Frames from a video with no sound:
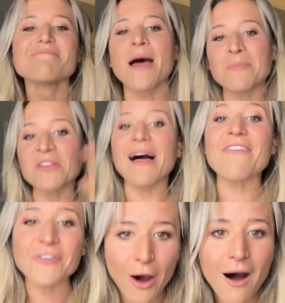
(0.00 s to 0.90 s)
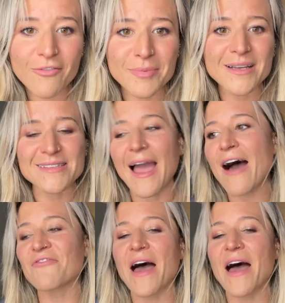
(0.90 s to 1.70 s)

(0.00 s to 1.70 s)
I'm going to laugh it off because I have